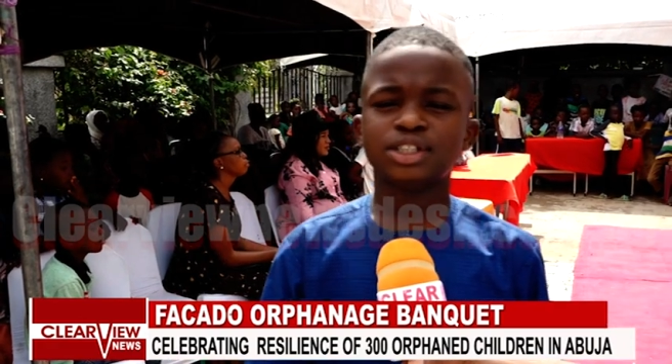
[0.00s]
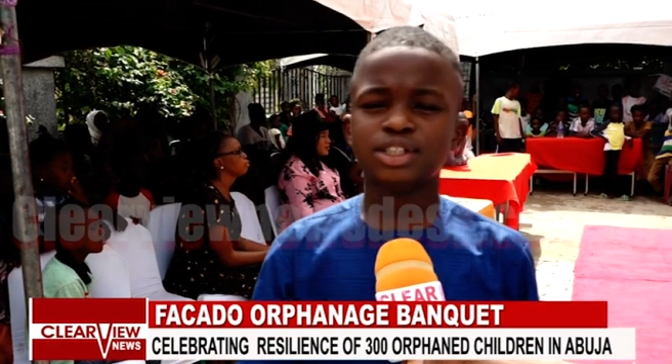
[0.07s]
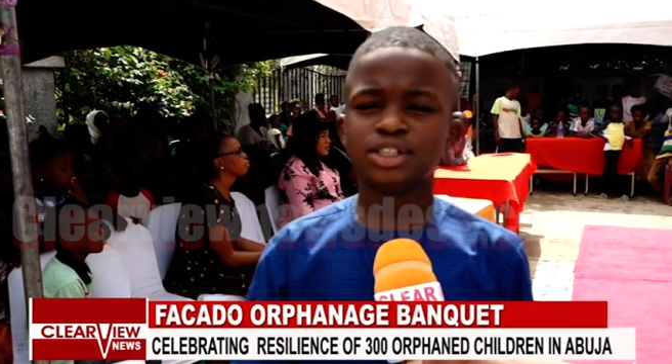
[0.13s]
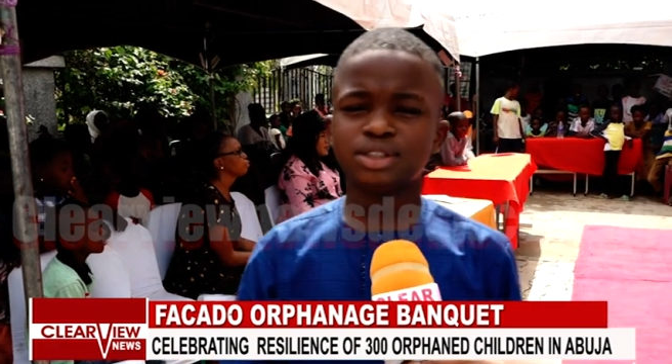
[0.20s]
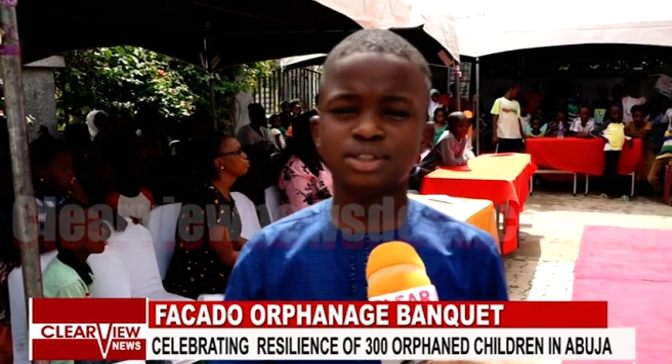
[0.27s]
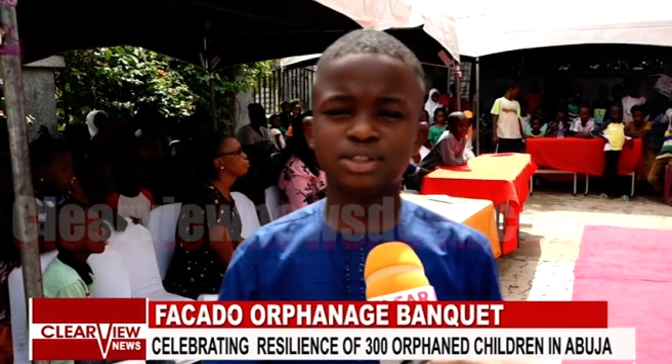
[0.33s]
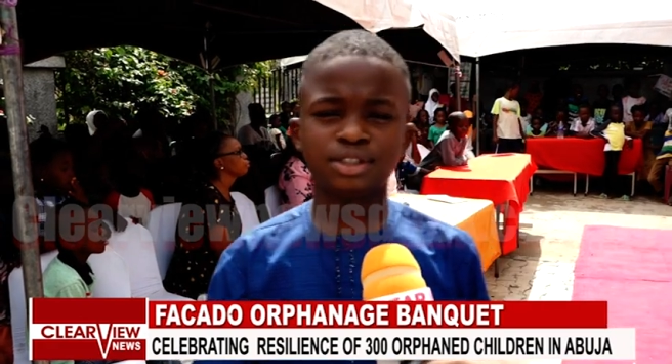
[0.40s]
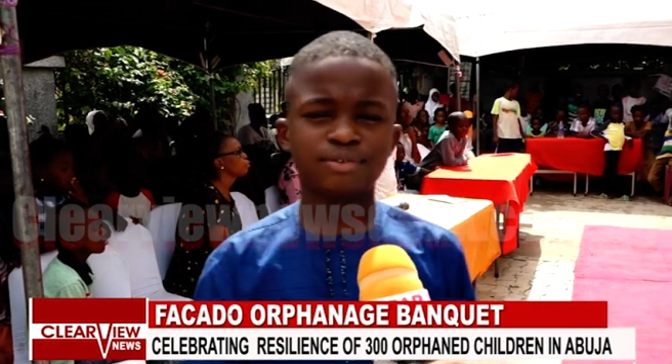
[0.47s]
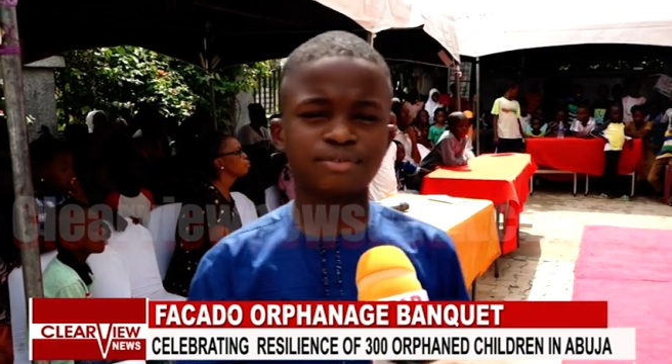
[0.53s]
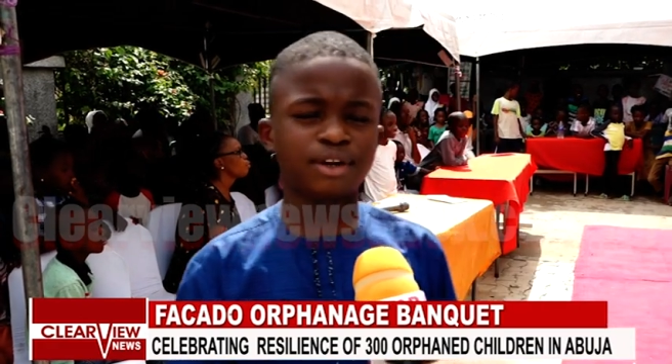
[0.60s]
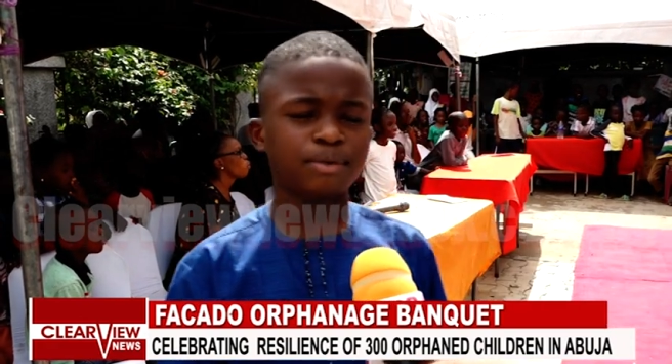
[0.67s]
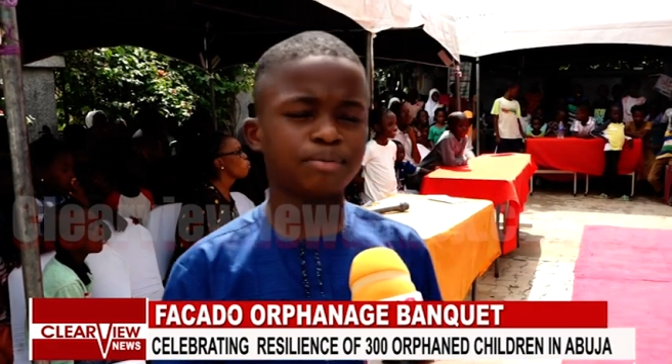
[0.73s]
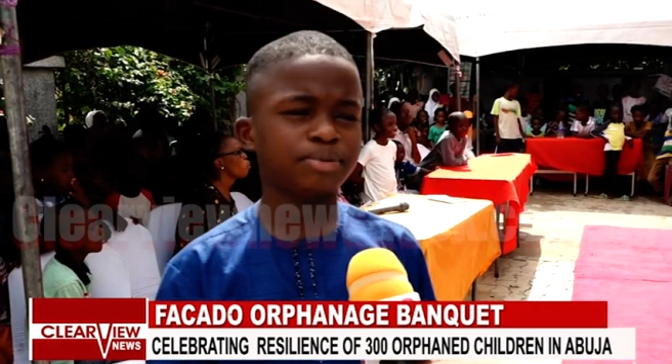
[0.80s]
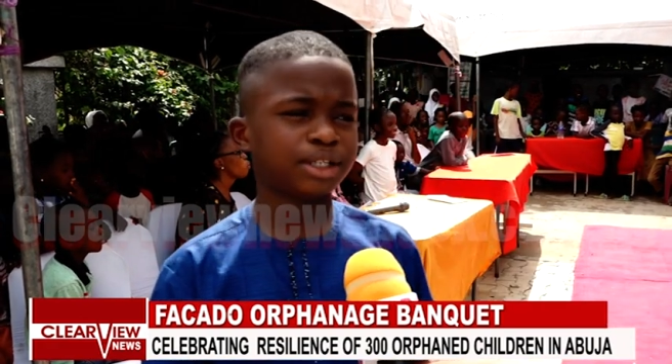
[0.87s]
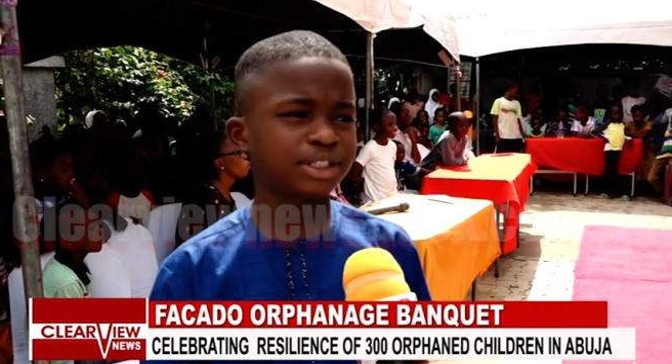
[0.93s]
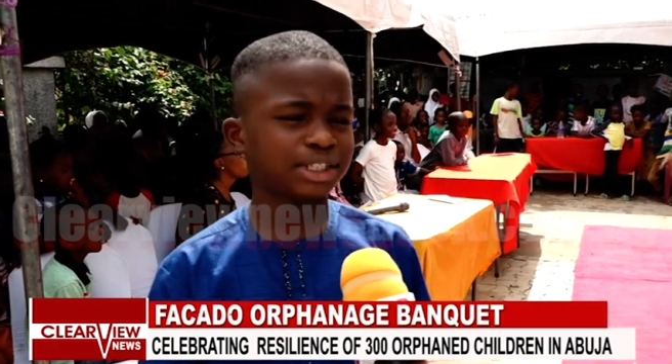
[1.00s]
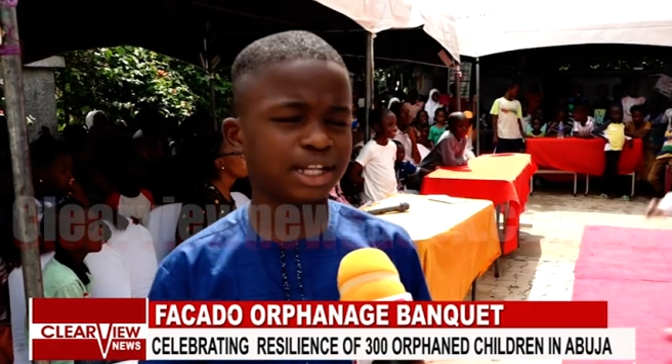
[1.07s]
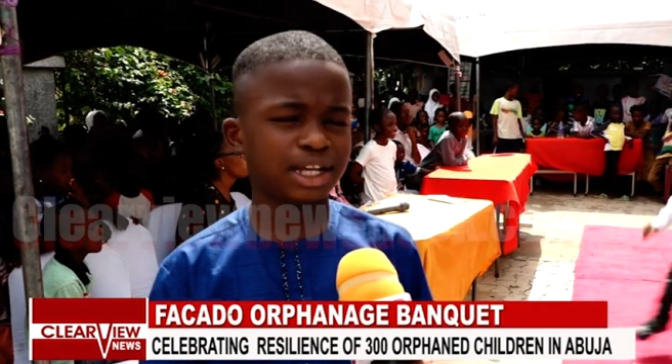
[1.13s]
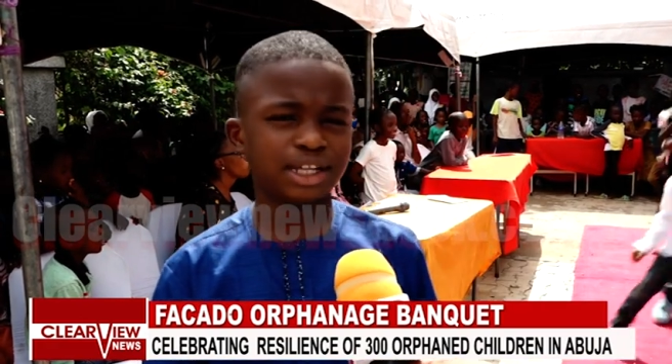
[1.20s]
in different places,